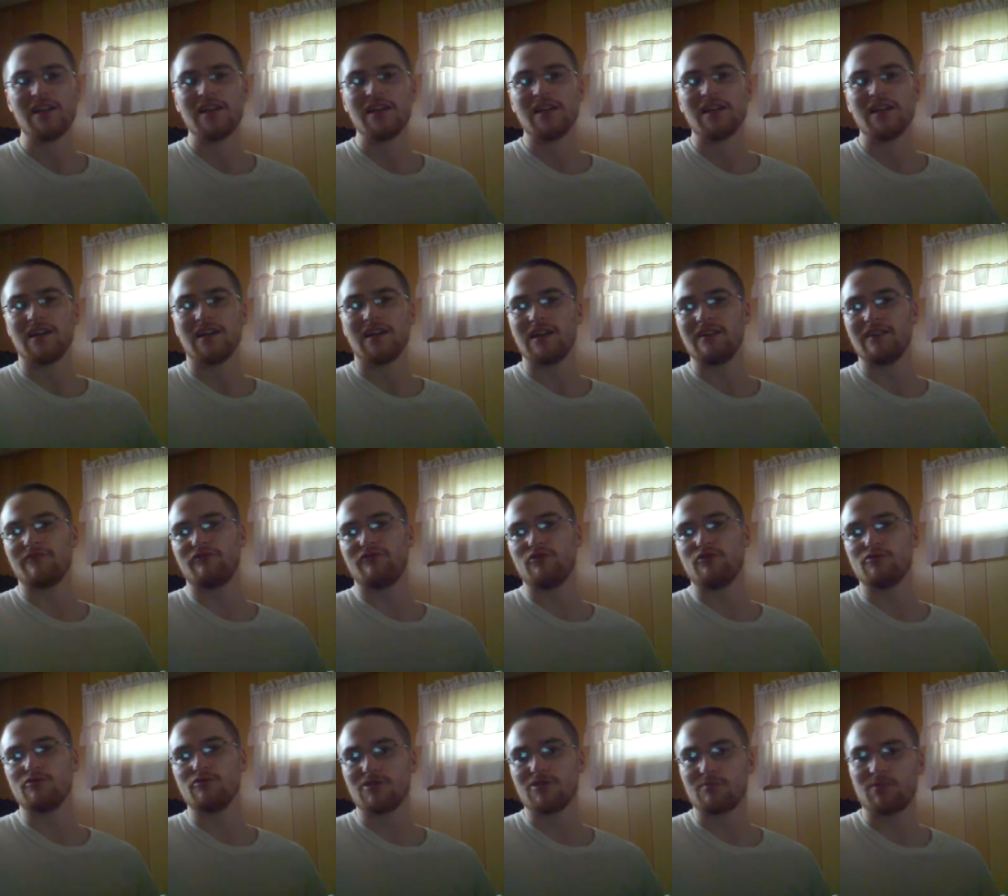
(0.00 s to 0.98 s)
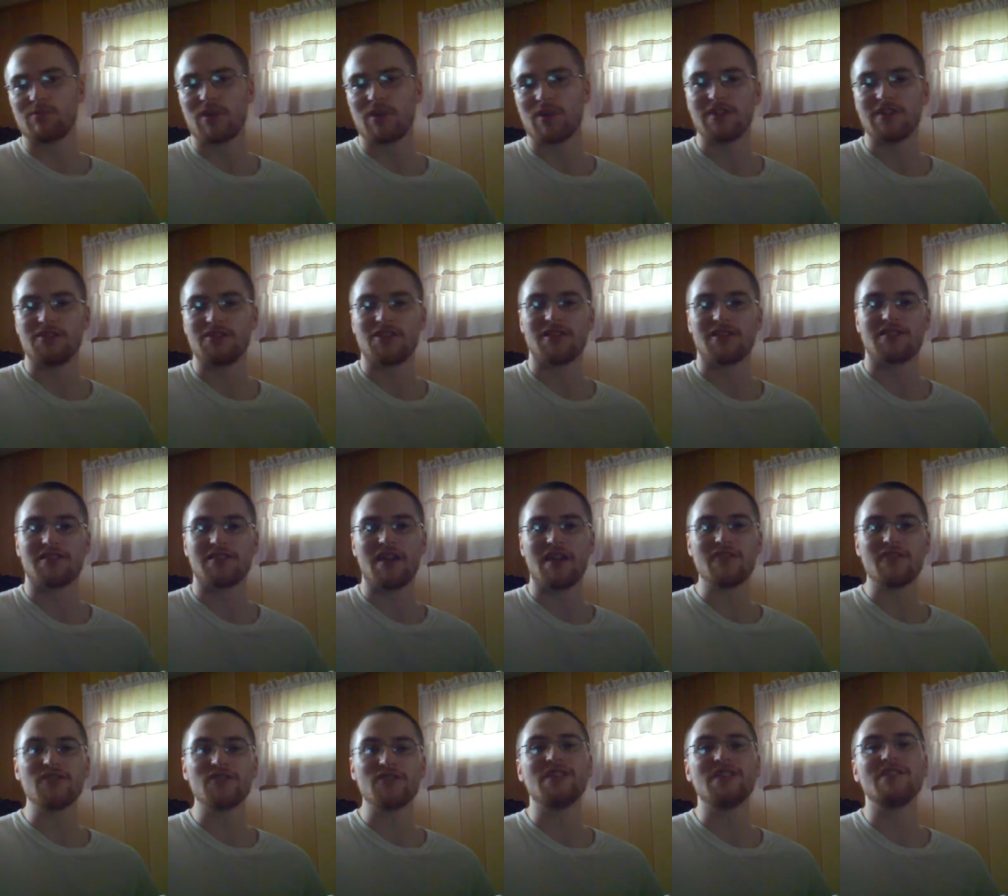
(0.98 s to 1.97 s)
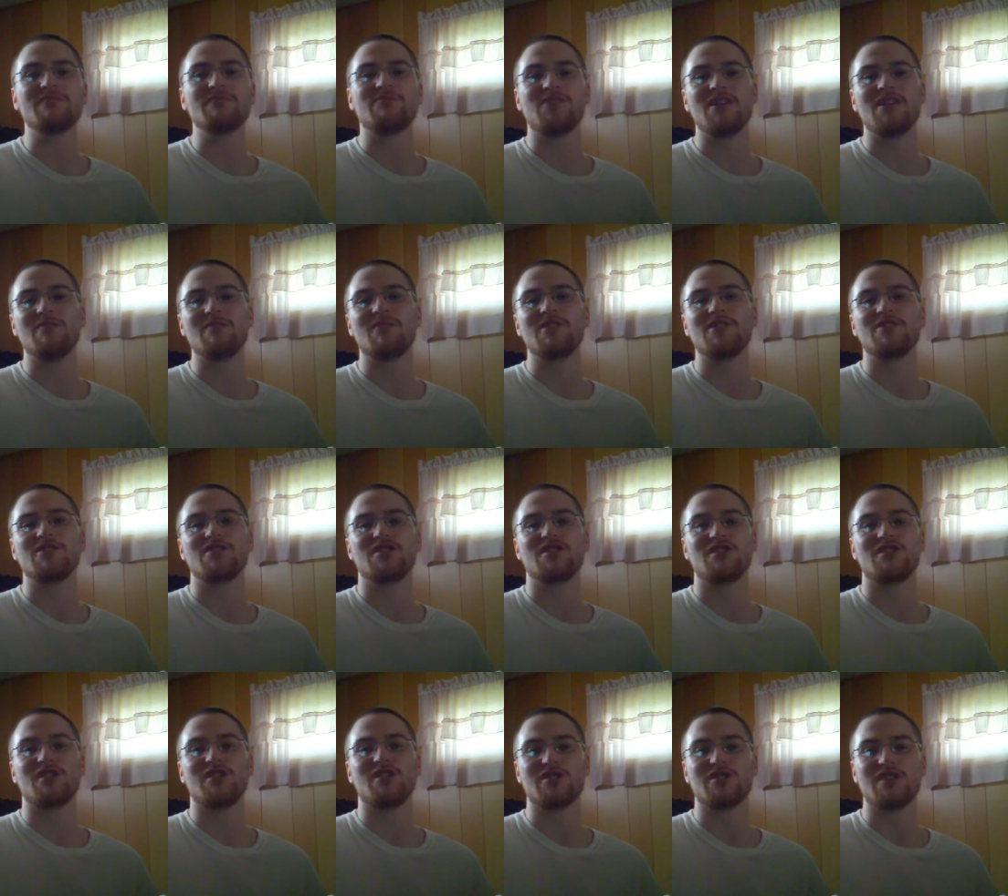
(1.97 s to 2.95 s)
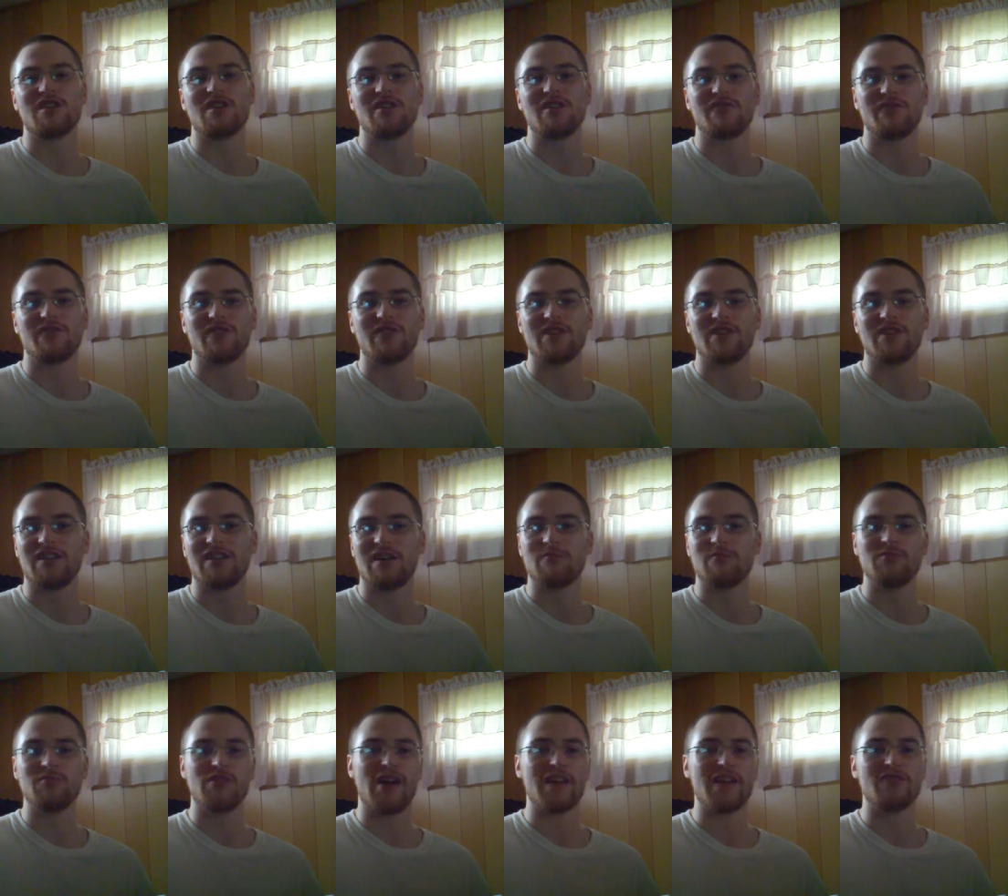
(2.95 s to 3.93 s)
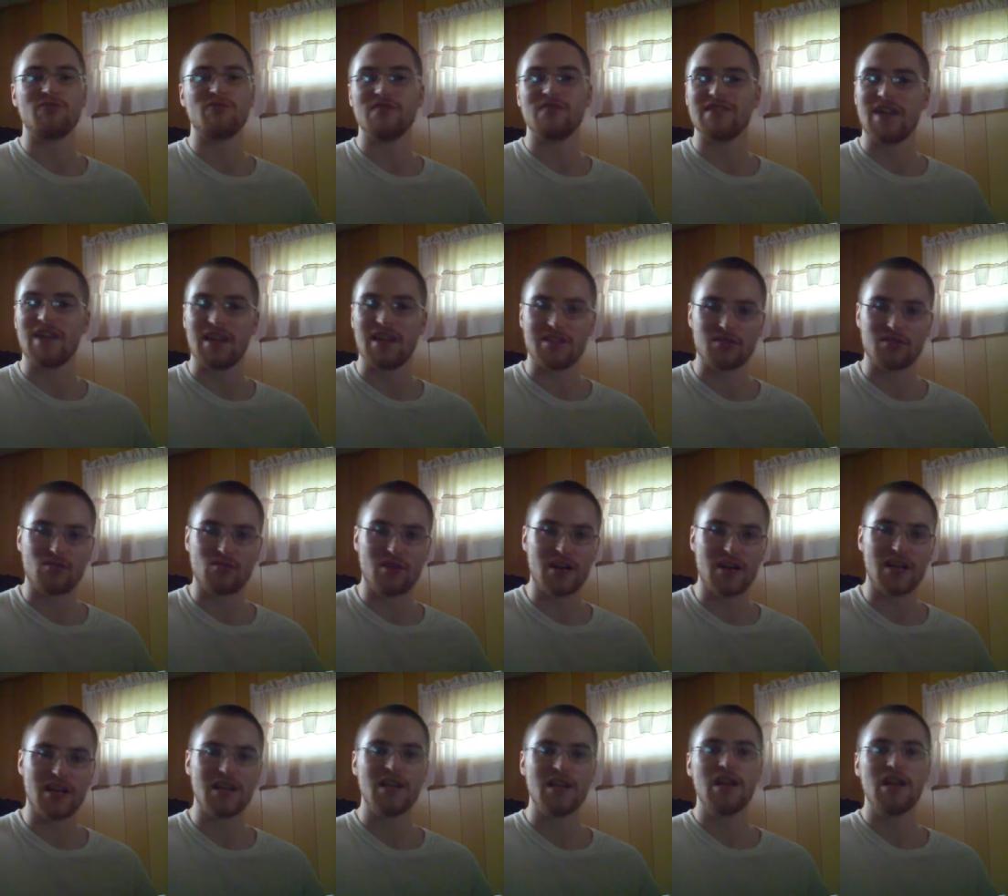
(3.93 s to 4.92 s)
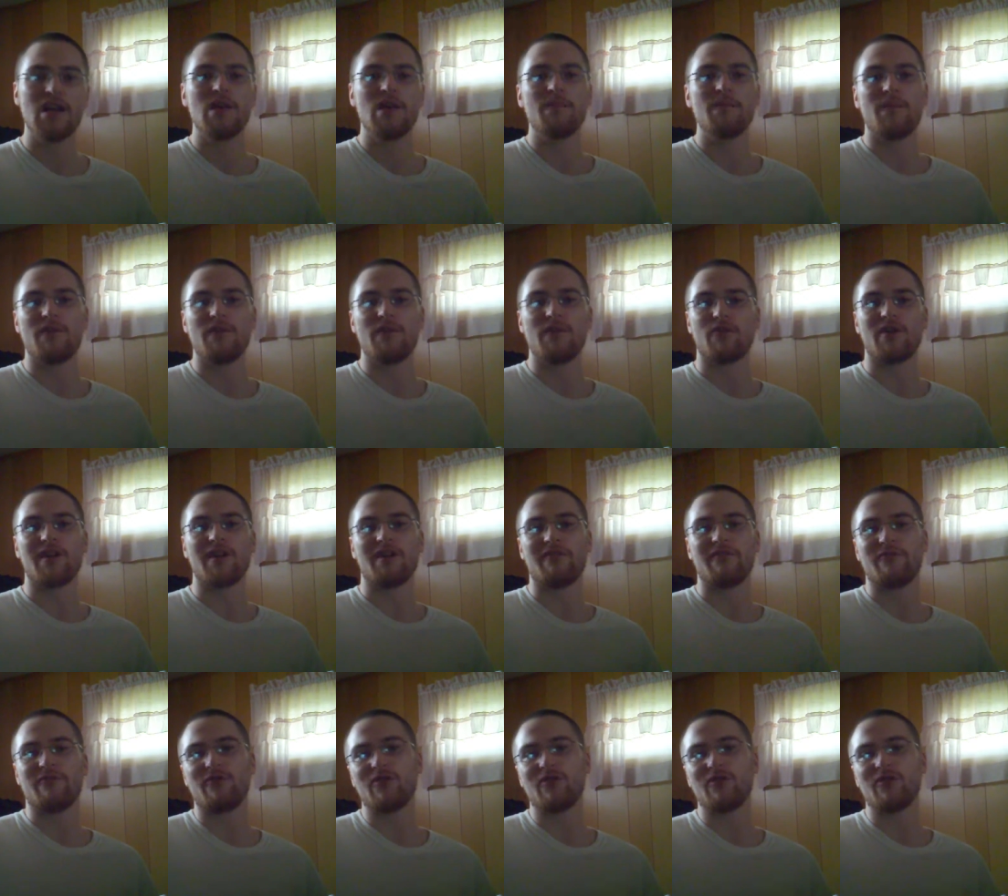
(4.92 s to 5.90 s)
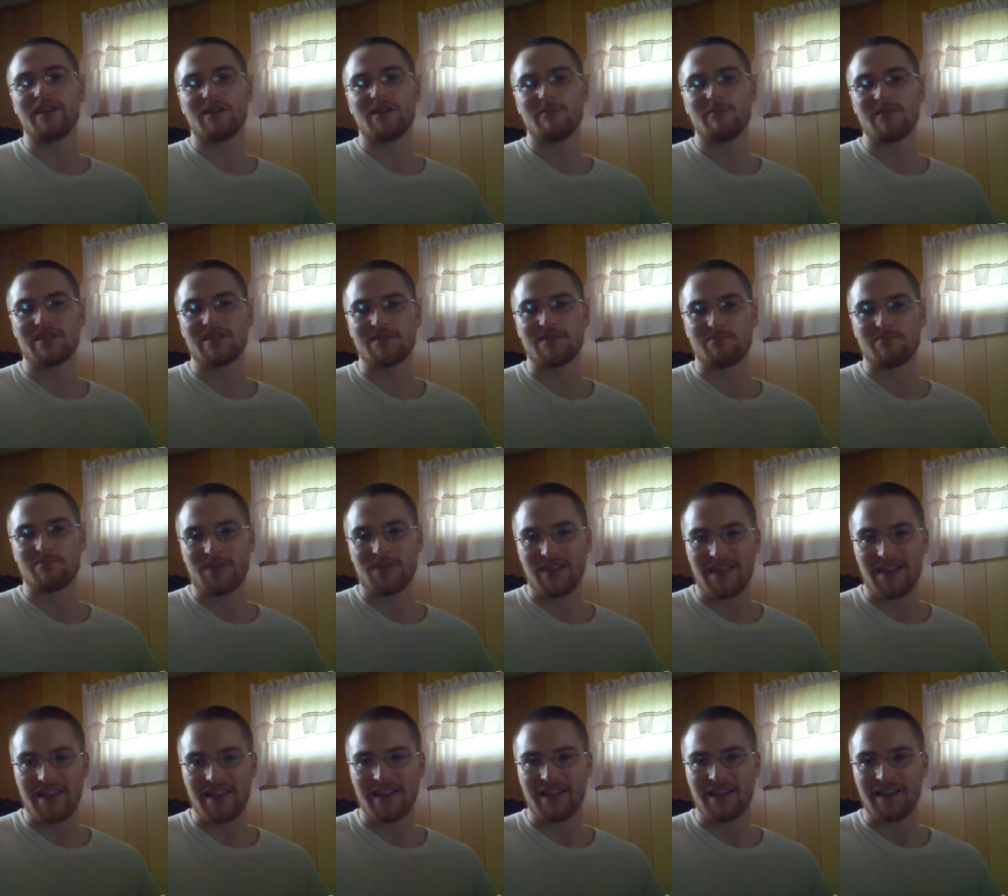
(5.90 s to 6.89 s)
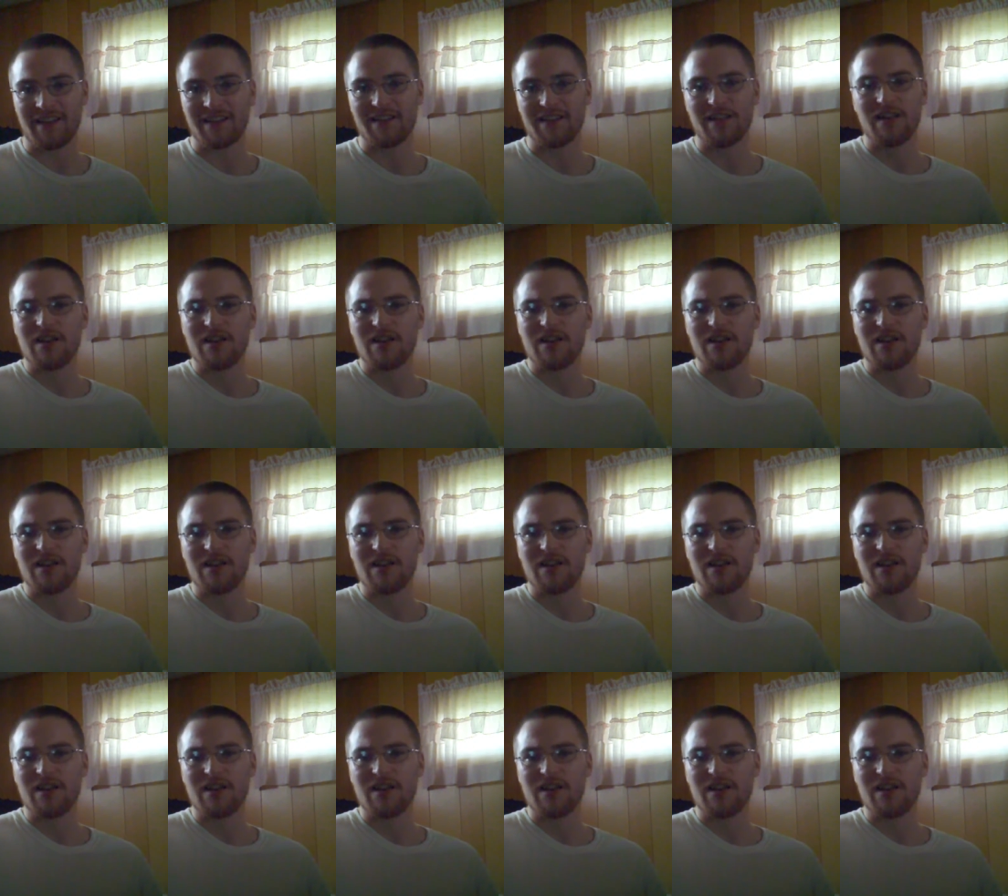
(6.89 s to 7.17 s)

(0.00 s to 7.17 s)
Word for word: on future projects. Everything pretty much starts off, I do a test run before I can fully commit to playing it.